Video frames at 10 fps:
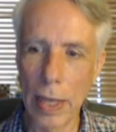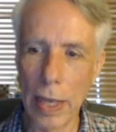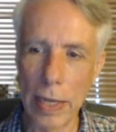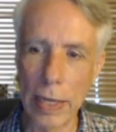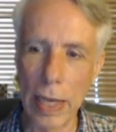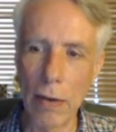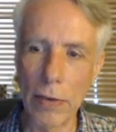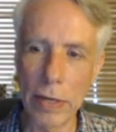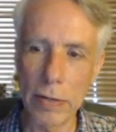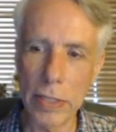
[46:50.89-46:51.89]
And now
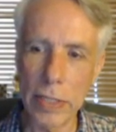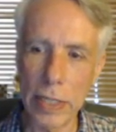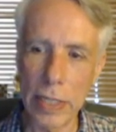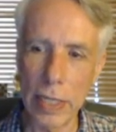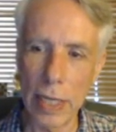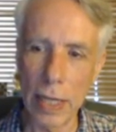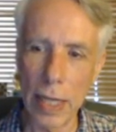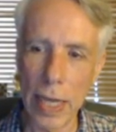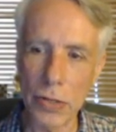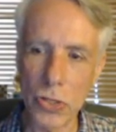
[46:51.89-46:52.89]
here is the uh,
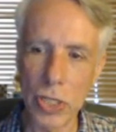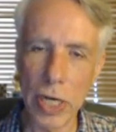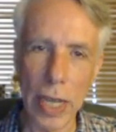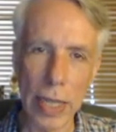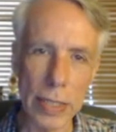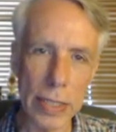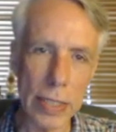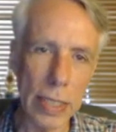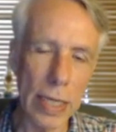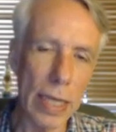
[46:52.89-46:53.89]
last
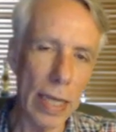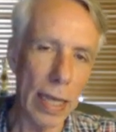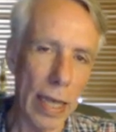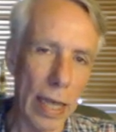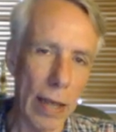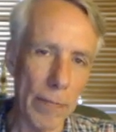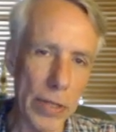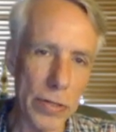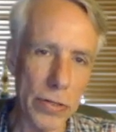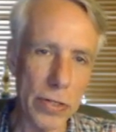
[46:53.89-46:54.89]
chance. Uh,
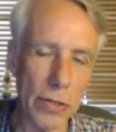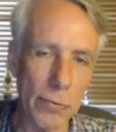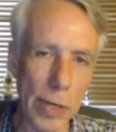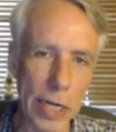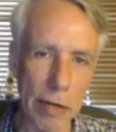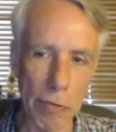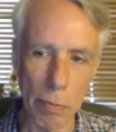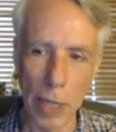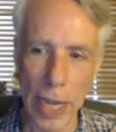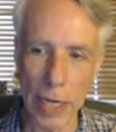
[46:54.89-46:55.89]
this is still winning for
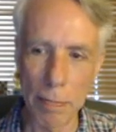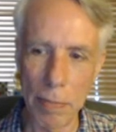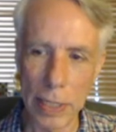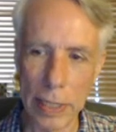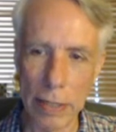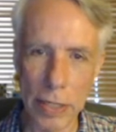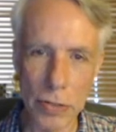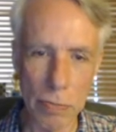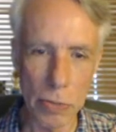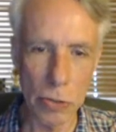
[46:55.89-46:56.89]
black, but there
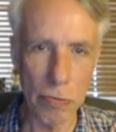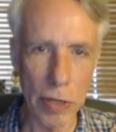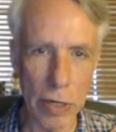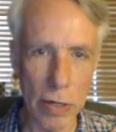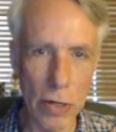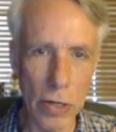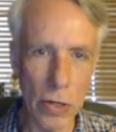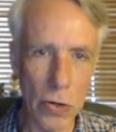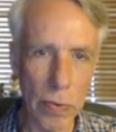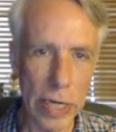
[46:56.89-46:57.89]
is a move here,
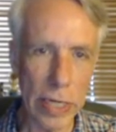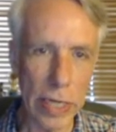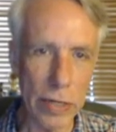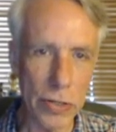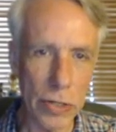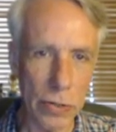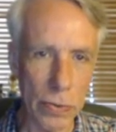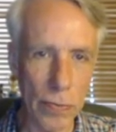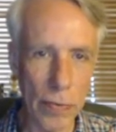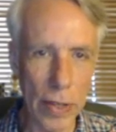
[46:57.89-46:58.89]
queen
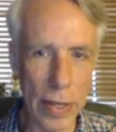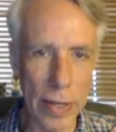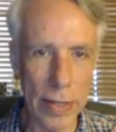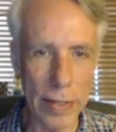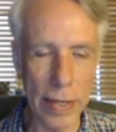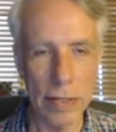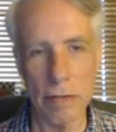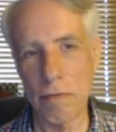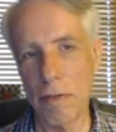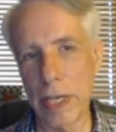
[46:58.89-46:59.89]
e2, that
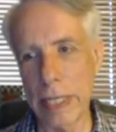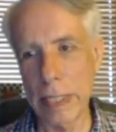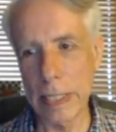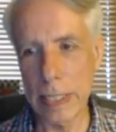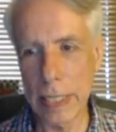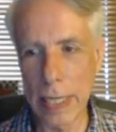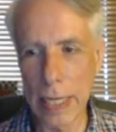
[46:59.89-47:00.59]
defends.